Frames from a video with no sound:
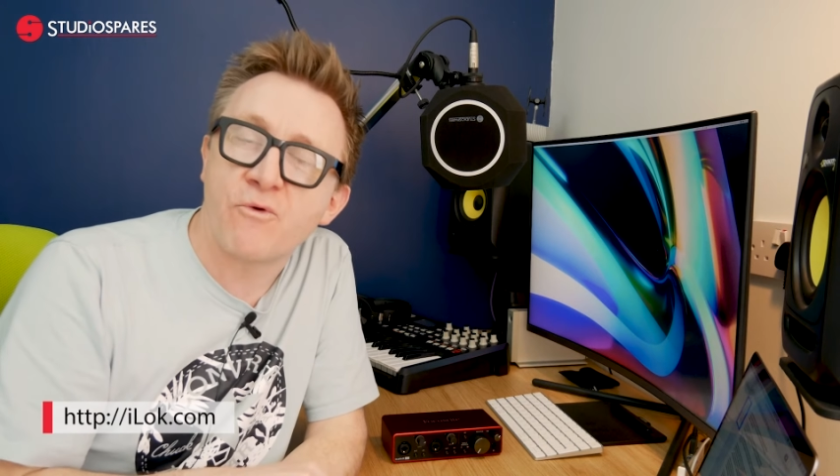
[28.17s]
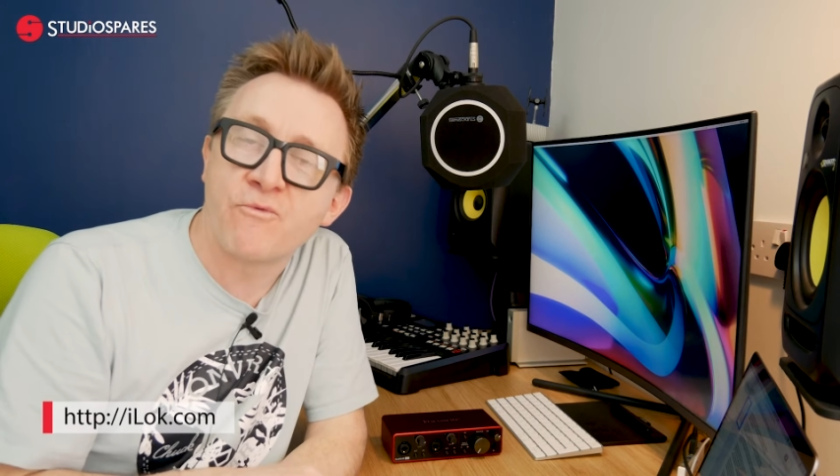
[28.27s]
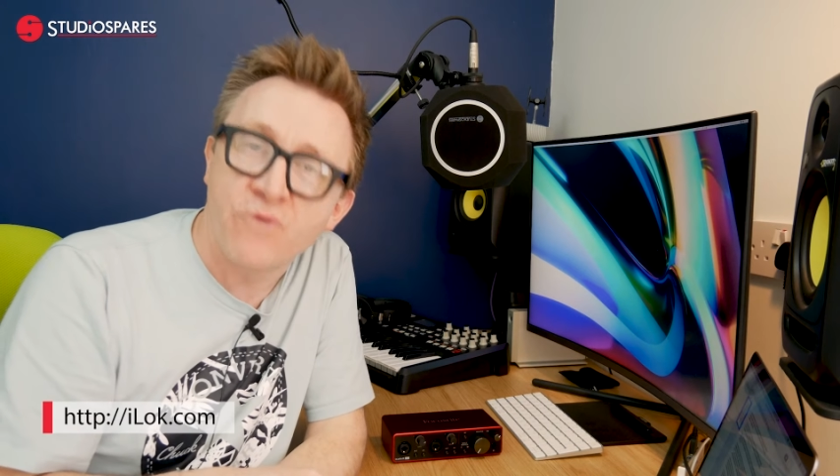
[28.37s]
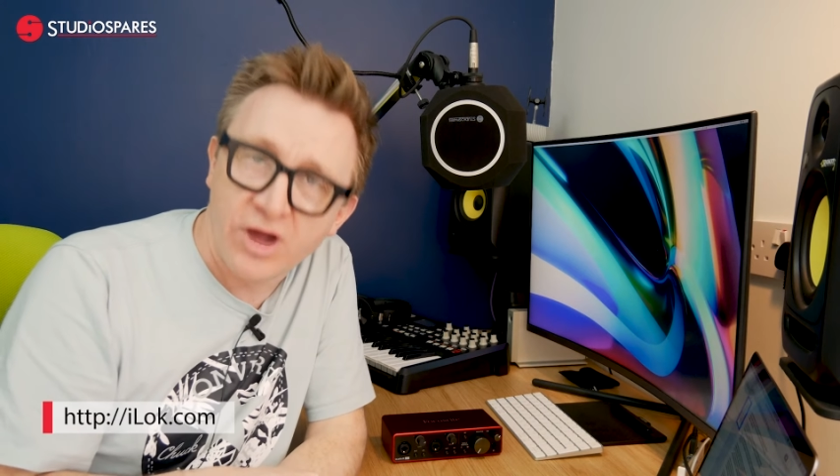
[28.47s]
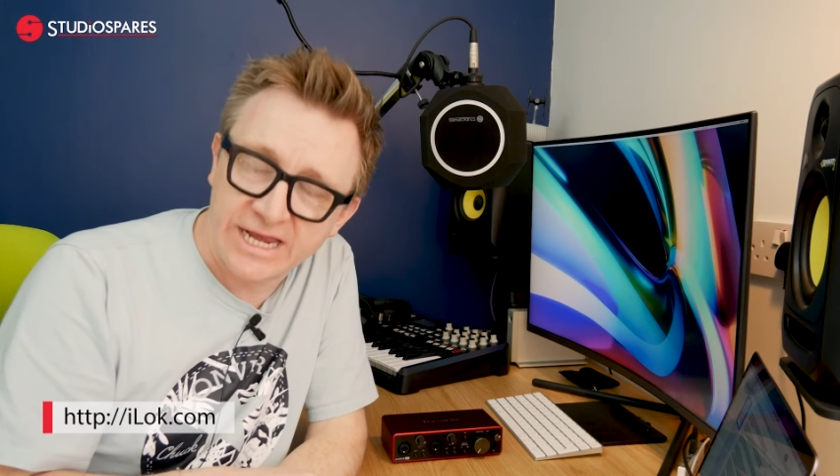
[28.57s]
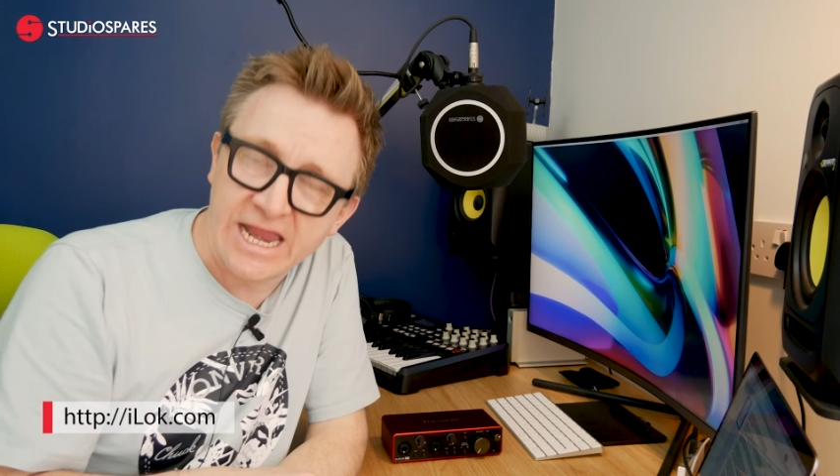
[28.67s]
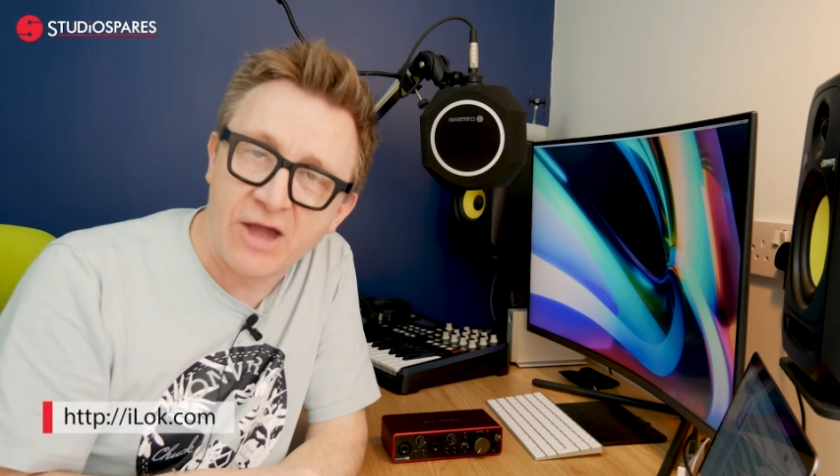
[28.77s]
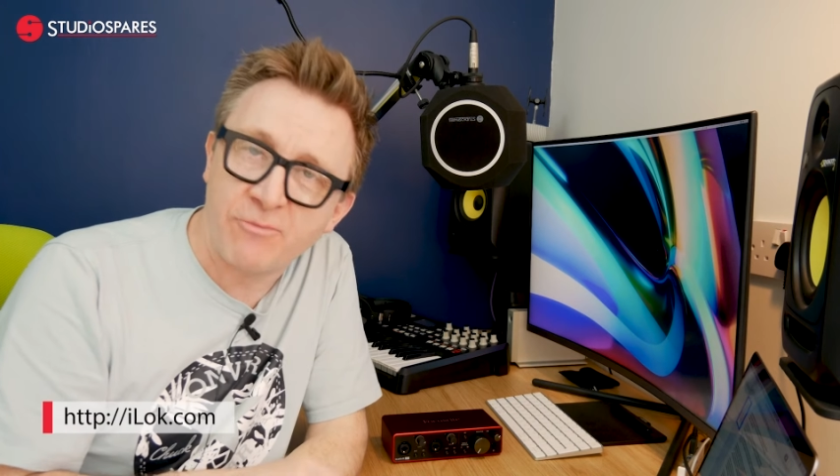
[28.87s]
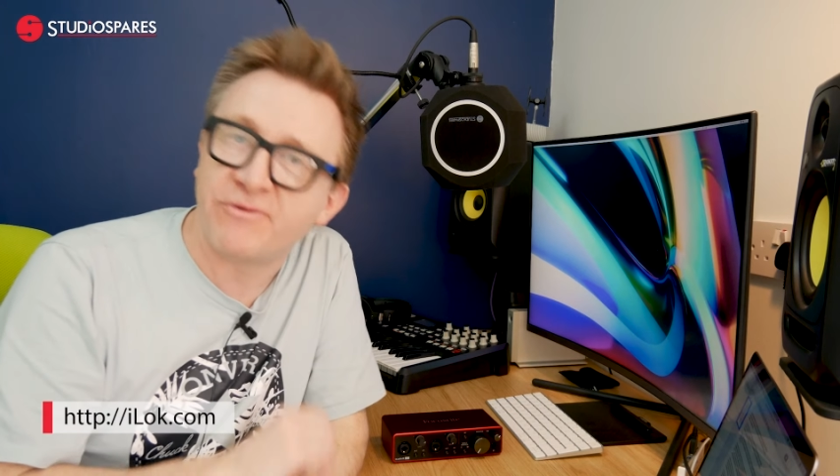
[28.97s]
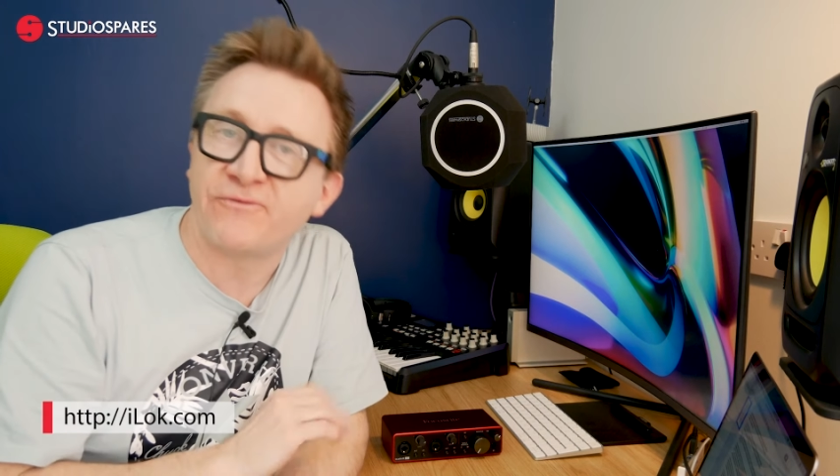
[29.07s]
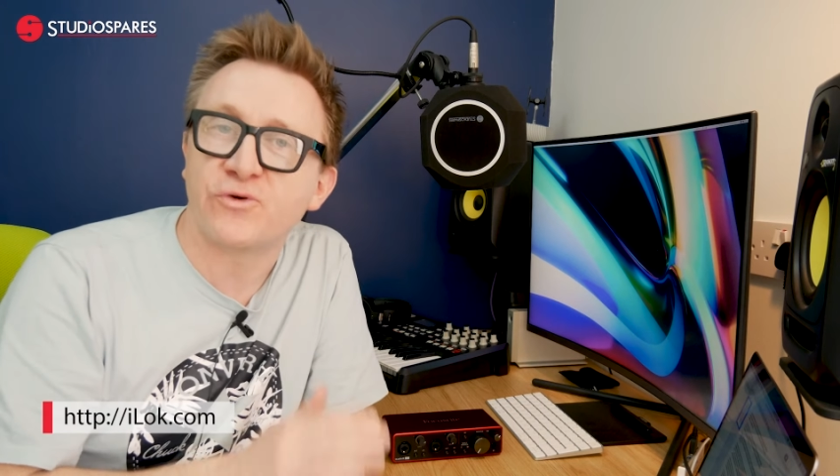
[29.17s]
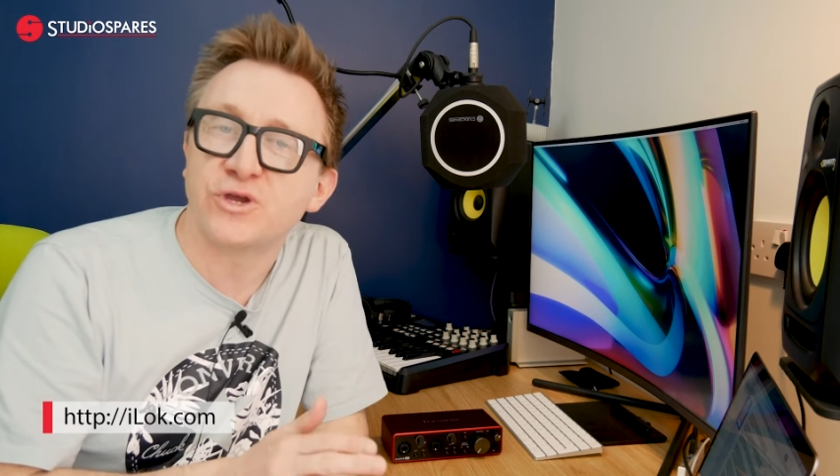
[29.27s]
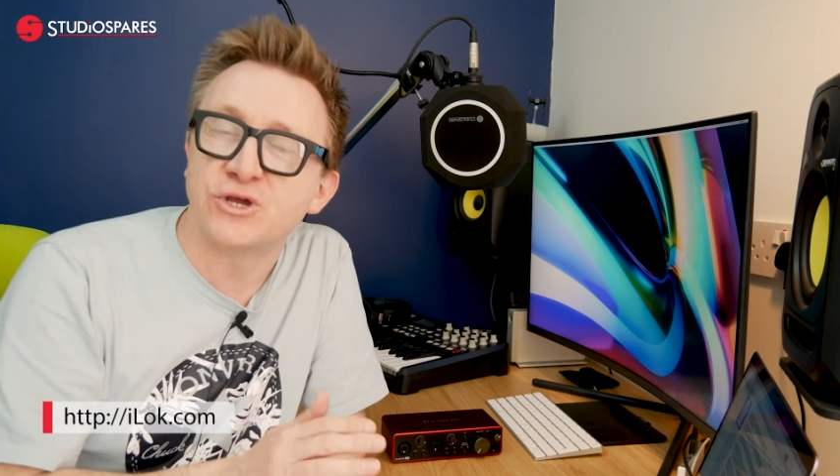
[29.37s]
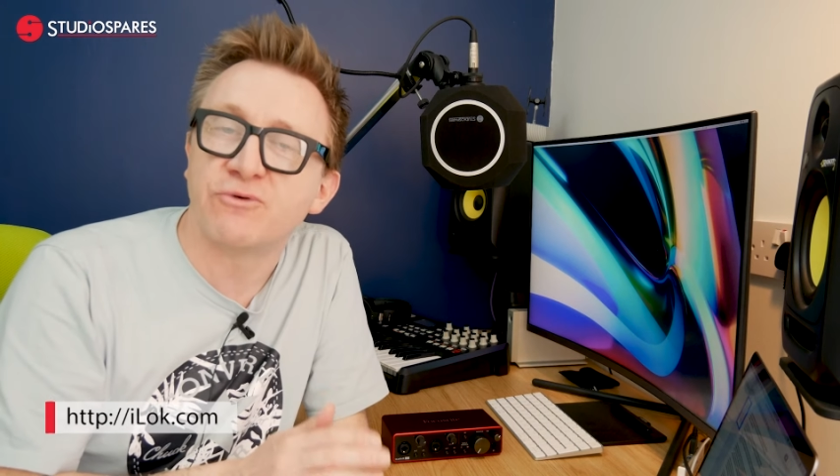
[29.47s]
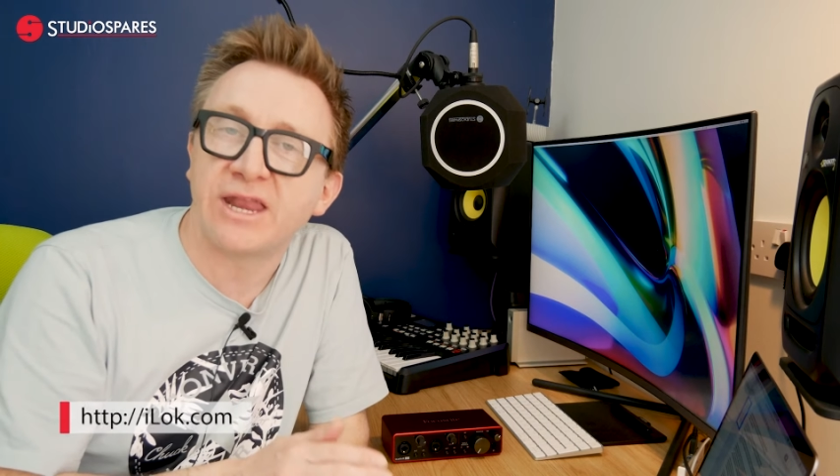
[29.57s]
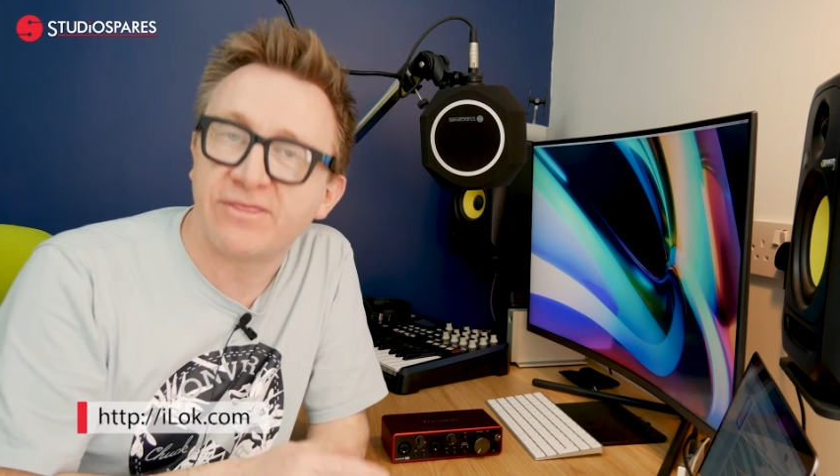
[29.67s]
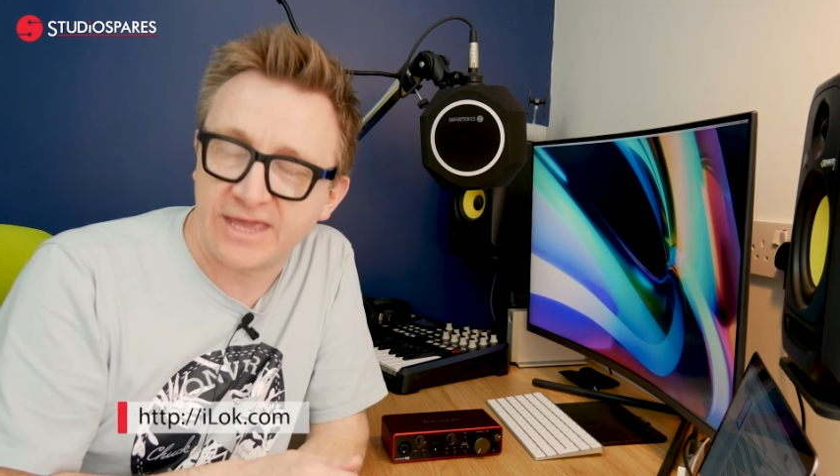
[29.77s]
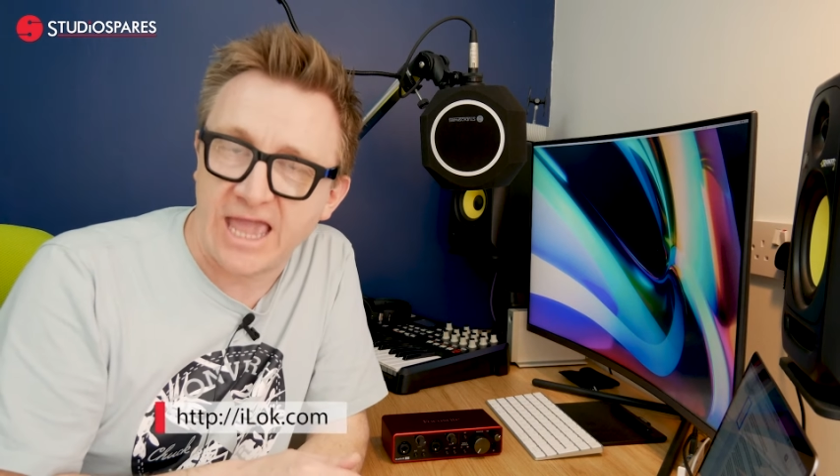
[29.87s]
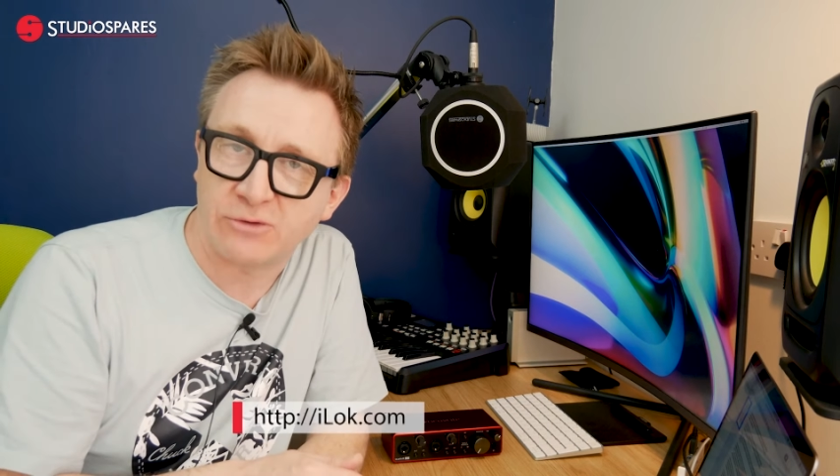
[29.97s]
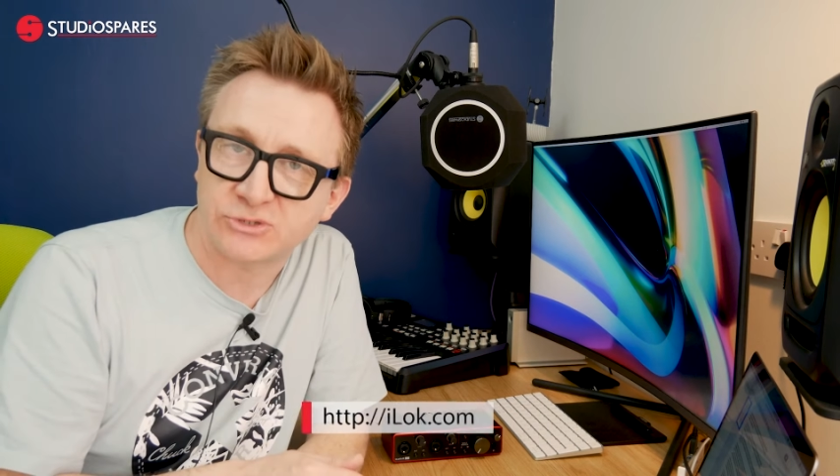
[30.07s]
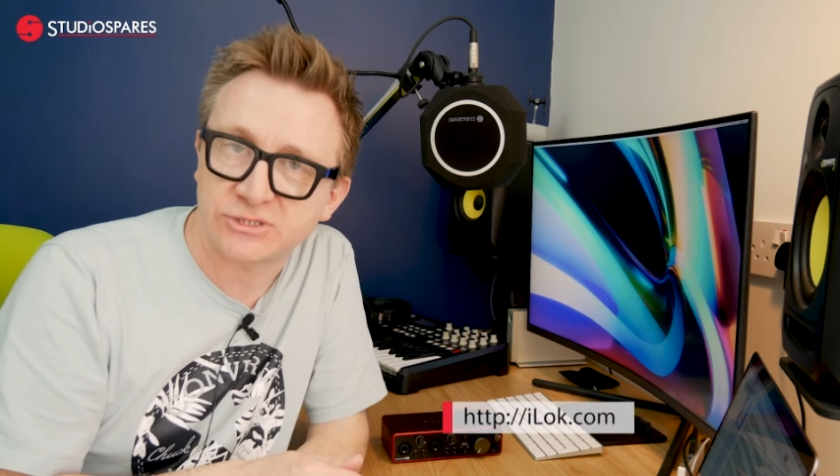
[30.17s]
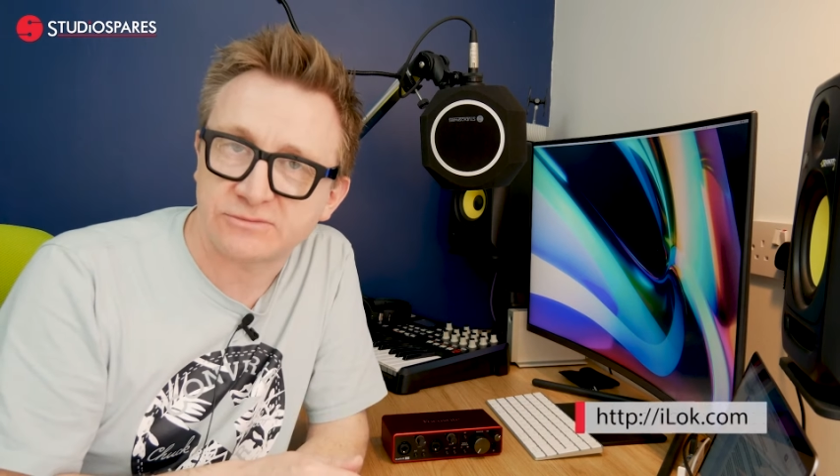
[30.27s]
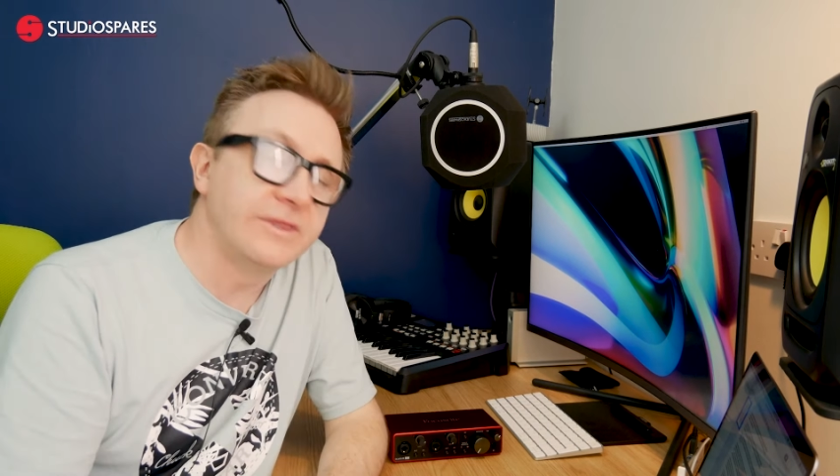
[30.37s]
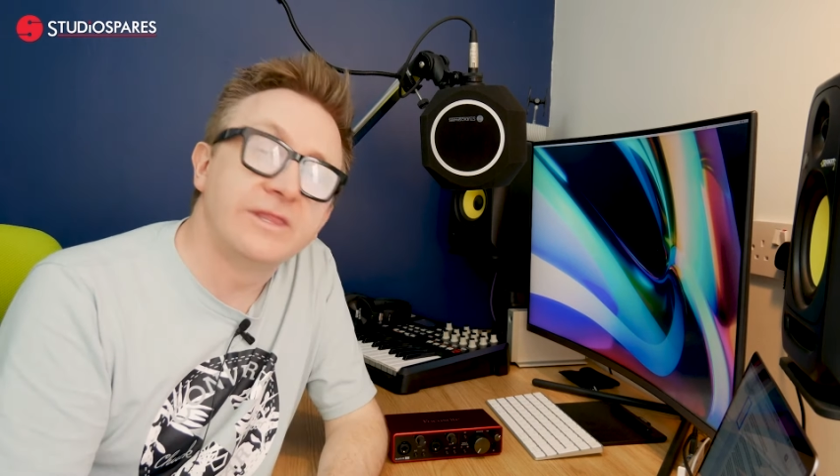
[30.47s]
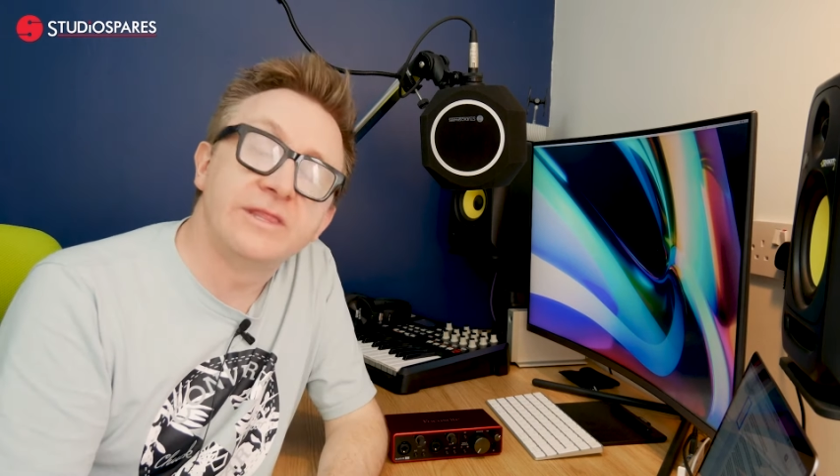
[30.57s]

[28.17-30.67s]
right now before you do anything else.